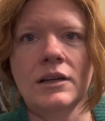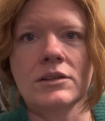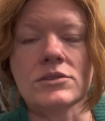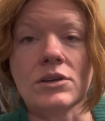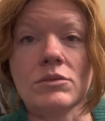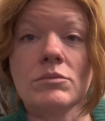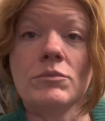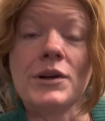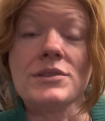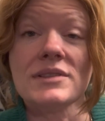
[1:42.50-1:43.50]
So
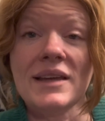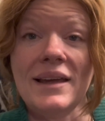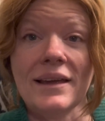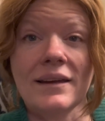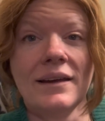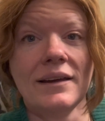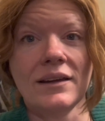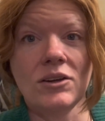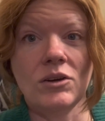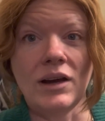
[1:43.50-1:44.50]
what I was saying,
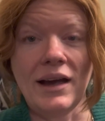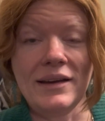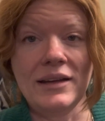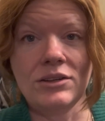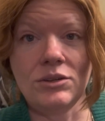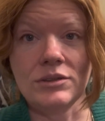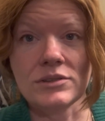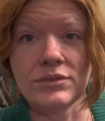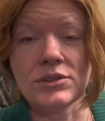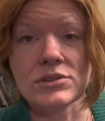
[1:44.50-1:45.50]
I need to do this
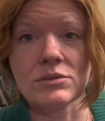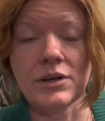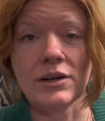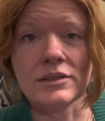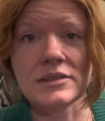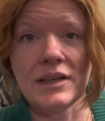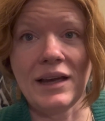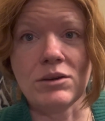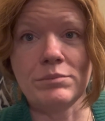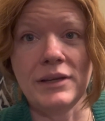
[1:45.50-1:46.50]
first square and see
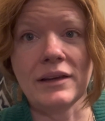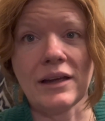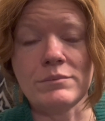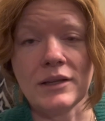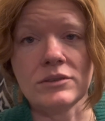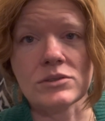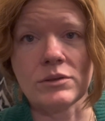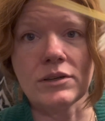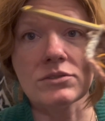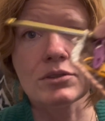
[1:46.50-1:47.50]
how big I can make the
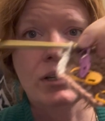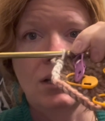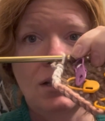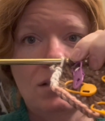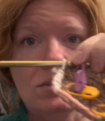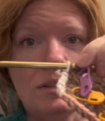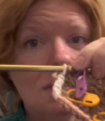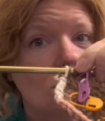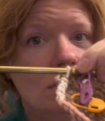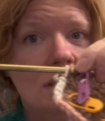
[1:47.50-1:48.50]
squares. So this is
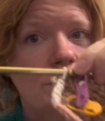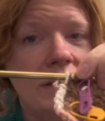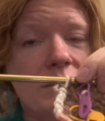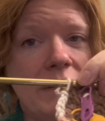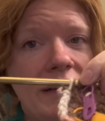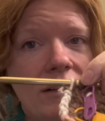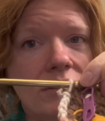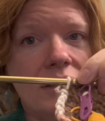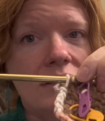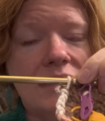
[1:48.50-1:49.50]
only as big as my needle
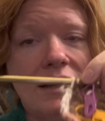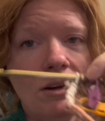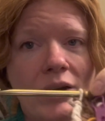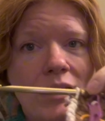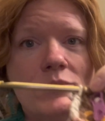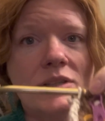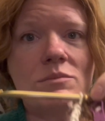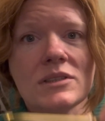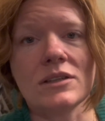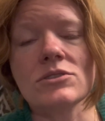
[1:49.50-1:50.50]
is. I can cram some
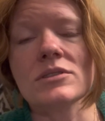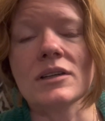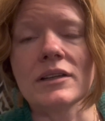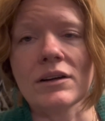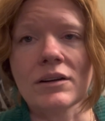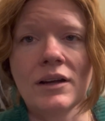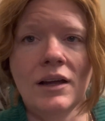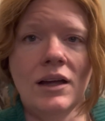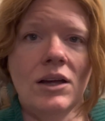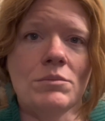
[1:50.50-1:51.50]
stitches on there,
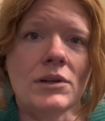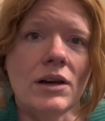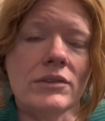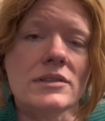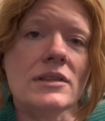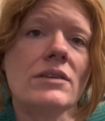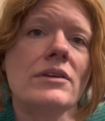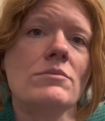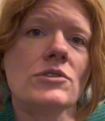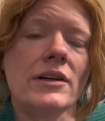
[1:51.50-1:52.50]
but obviously if
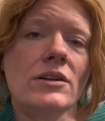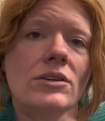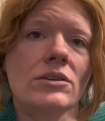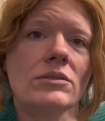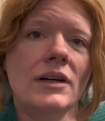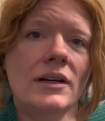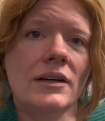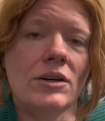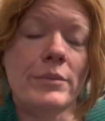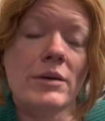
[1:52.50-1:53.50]
I'm trying to do
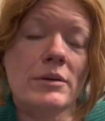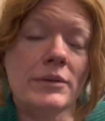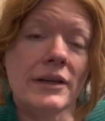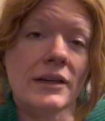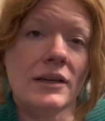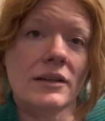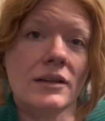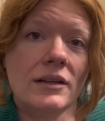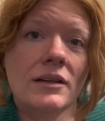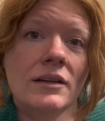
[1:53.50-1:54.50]
a baby blanket,
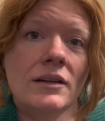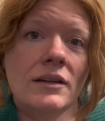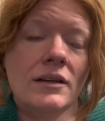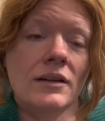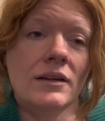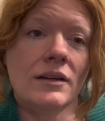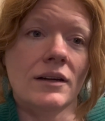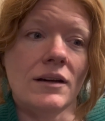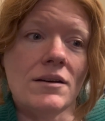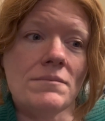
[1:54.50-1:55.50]

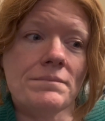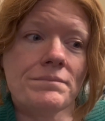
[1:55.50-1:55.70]
it